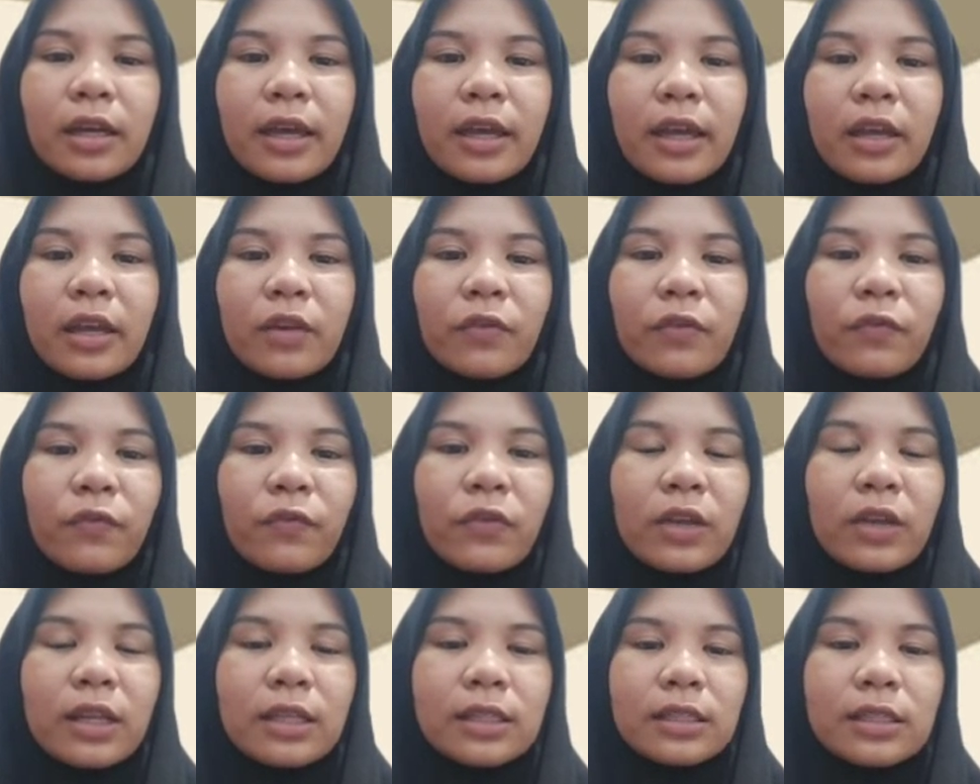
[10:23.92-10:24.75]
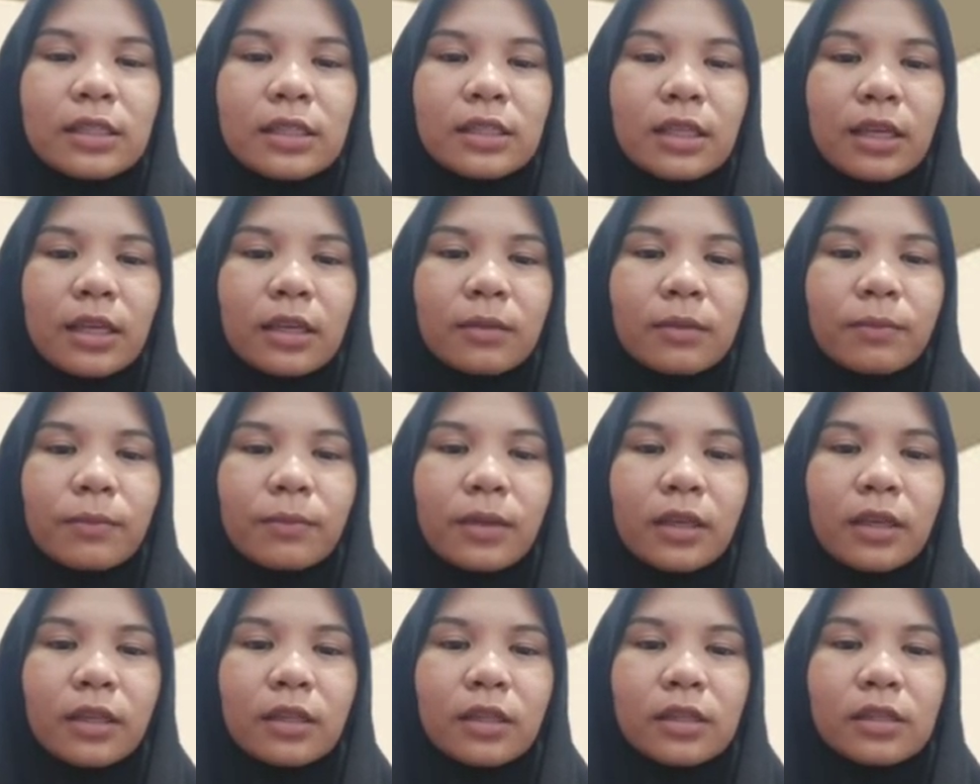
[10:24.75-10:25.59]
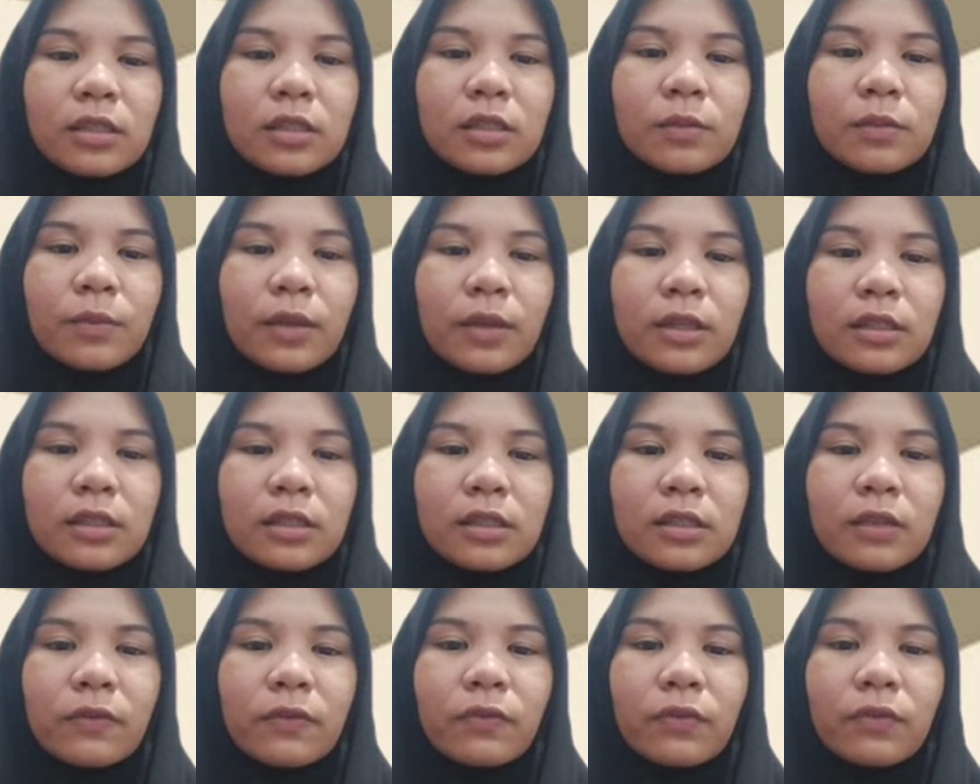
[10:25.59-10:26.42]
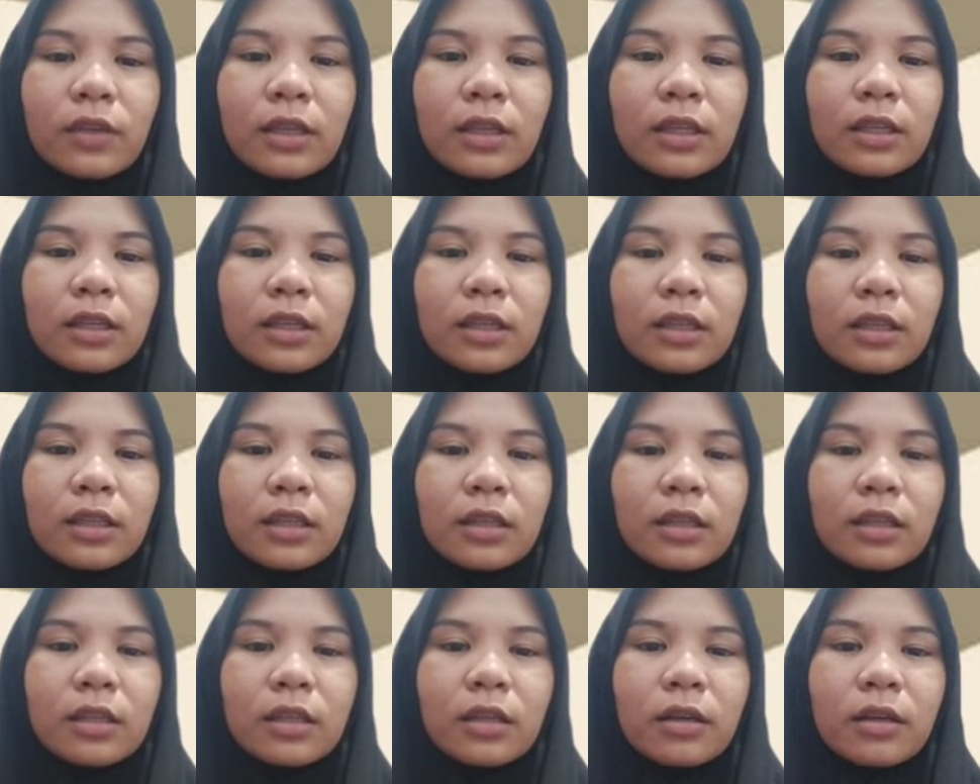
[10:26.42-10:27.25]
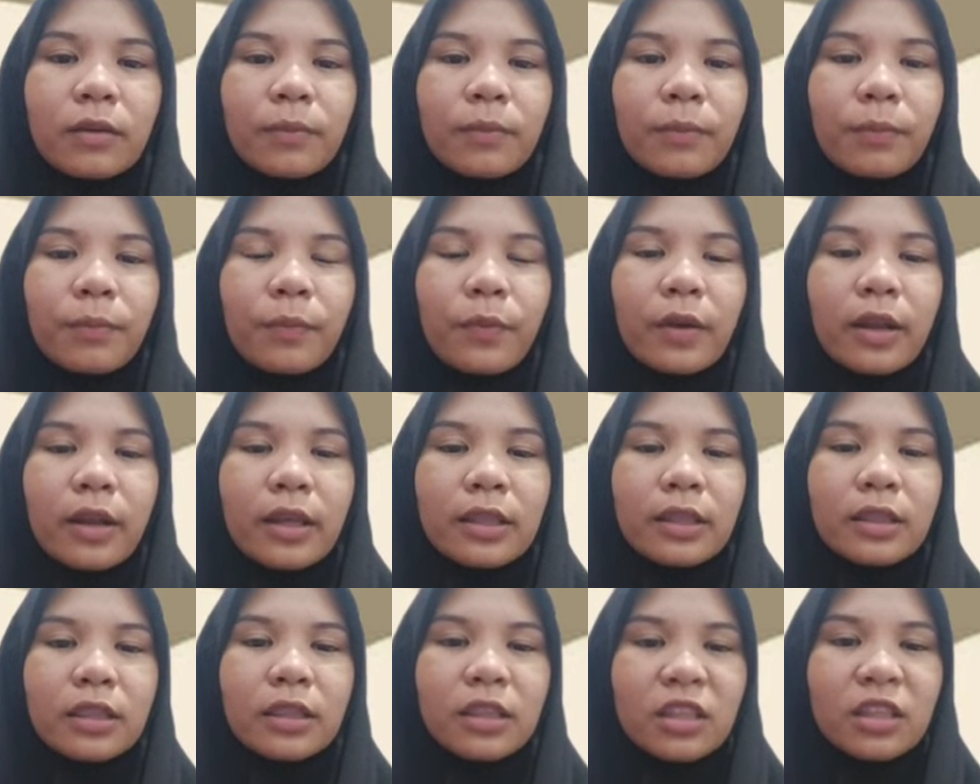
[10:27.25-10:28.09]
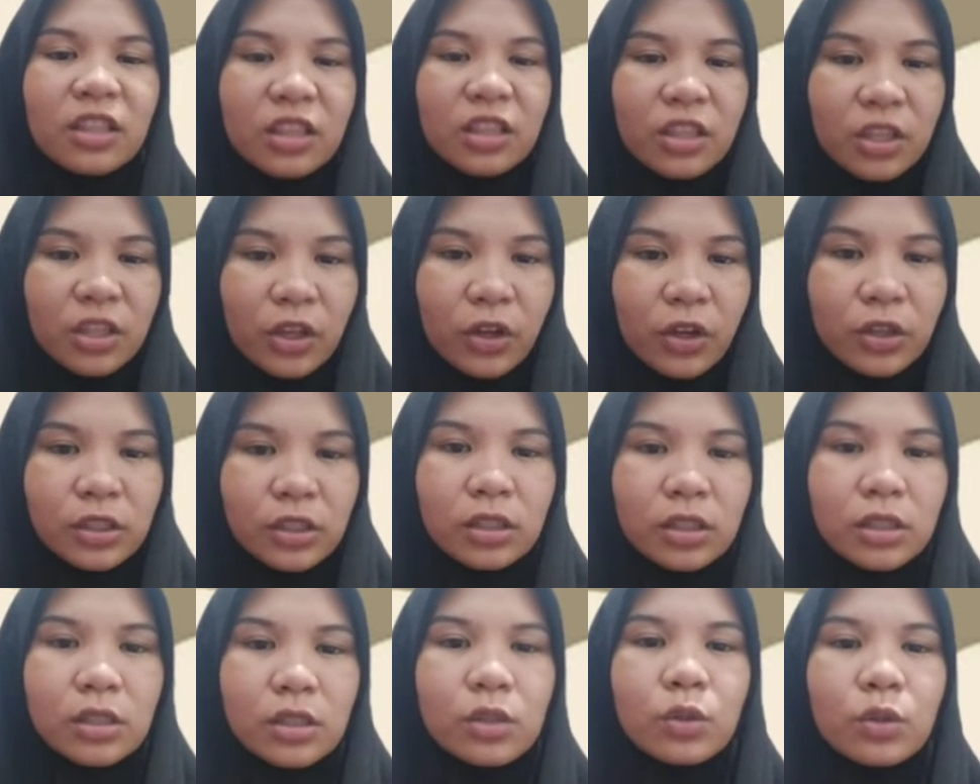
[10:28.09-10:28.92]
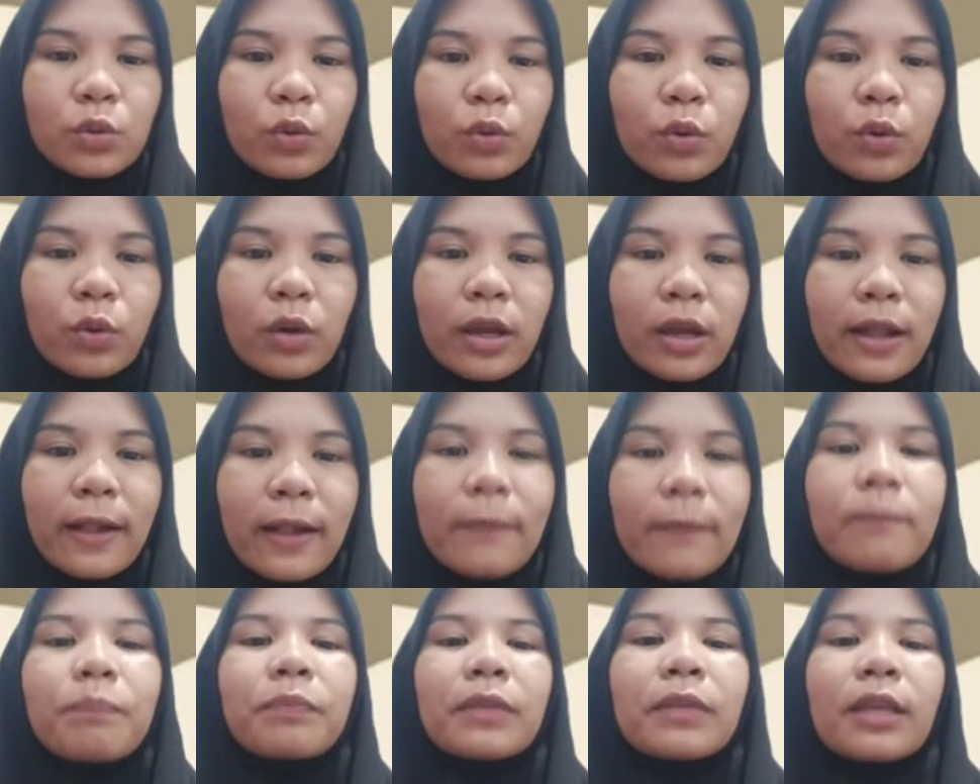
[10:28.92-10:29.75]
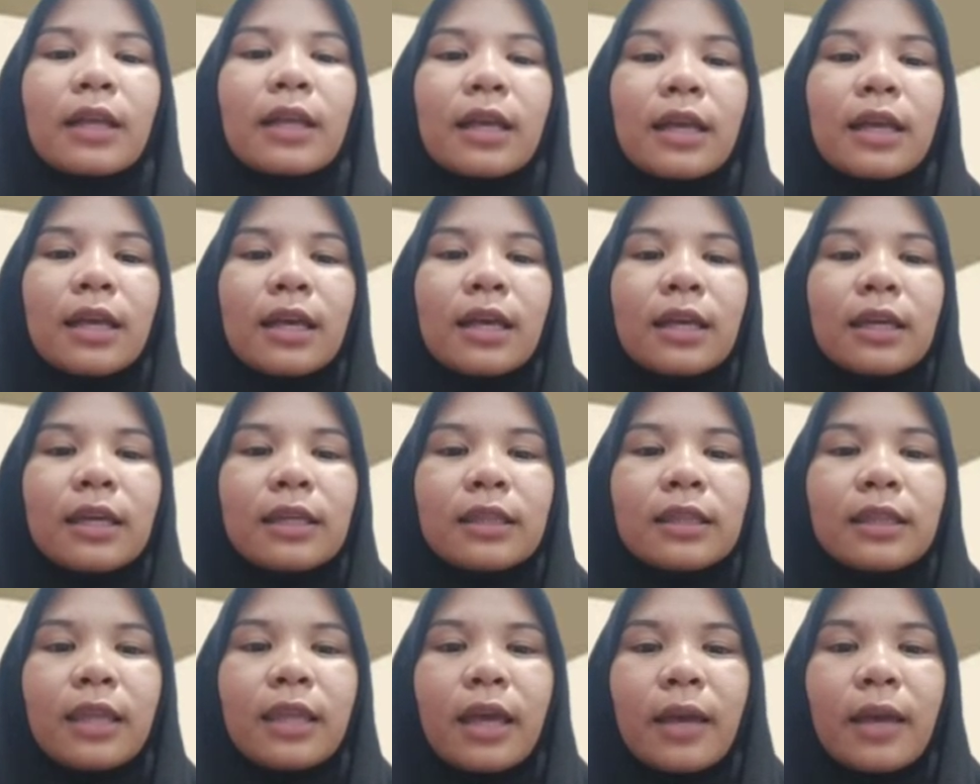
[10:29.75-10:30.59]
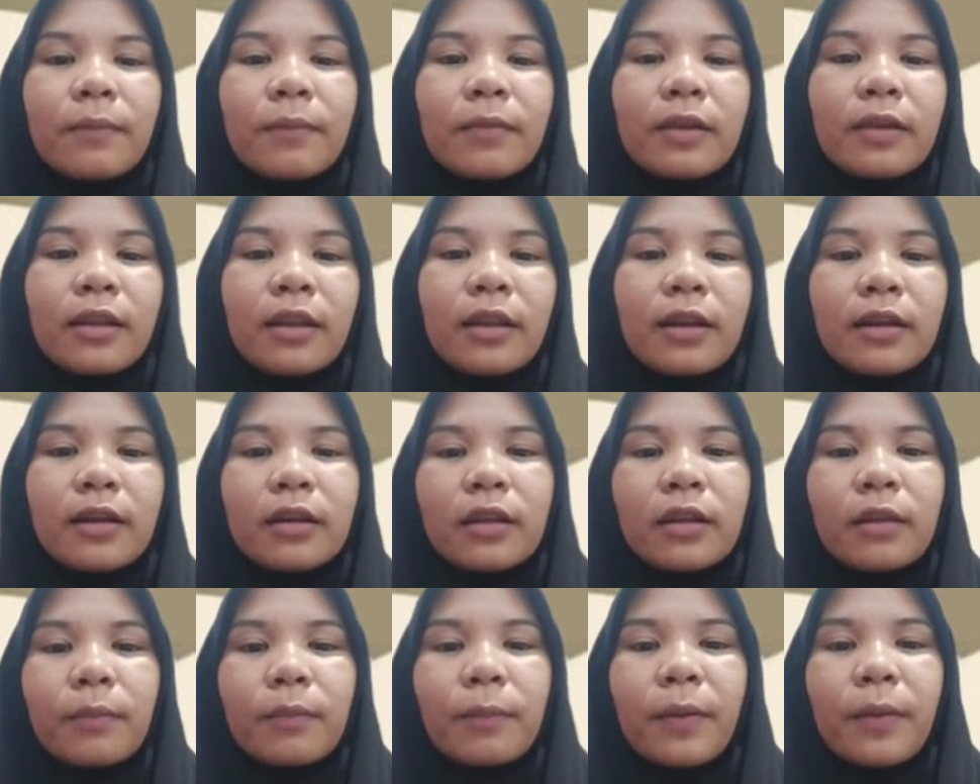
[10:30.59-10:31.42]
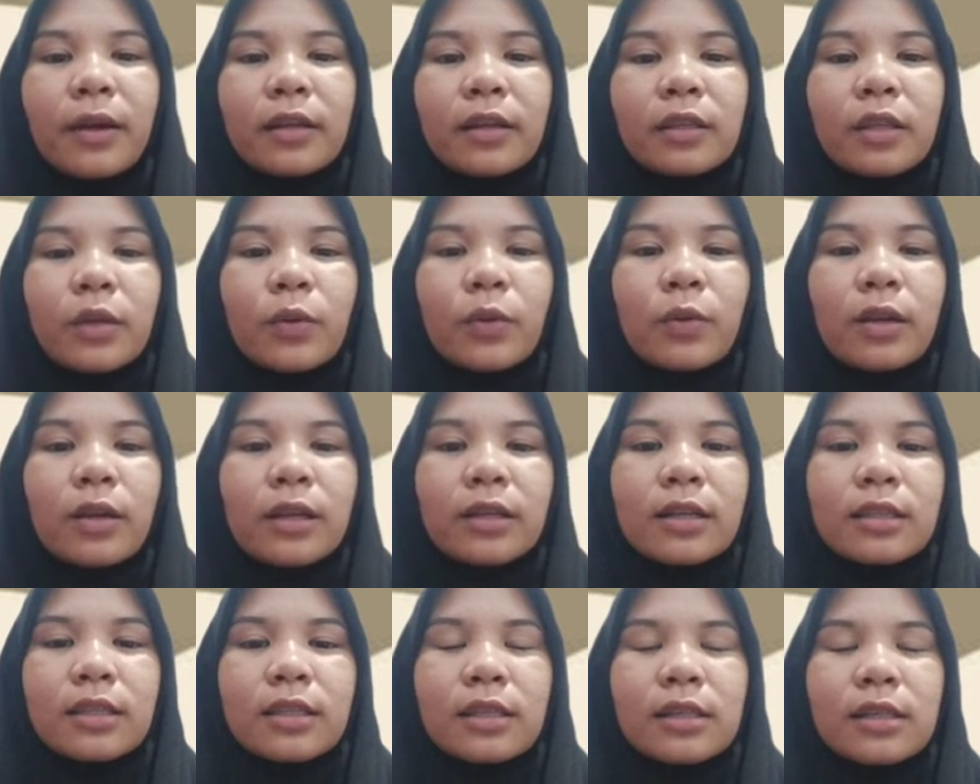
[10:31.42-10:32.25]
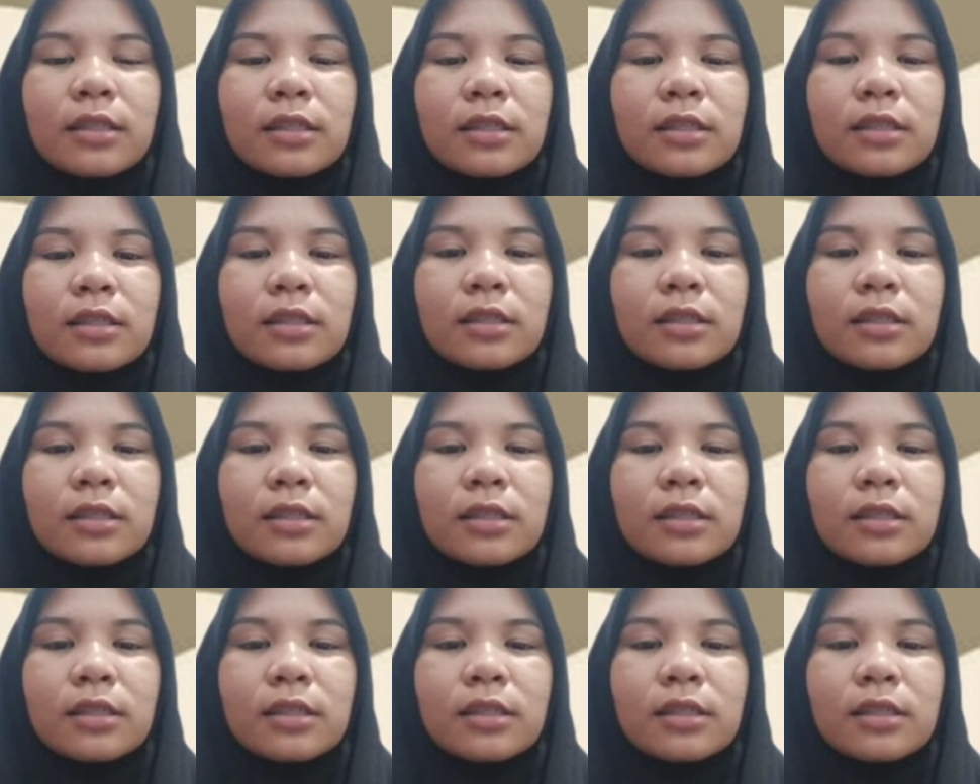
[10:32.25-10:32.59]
and feelings and making specific interpretations to help them learn particular things.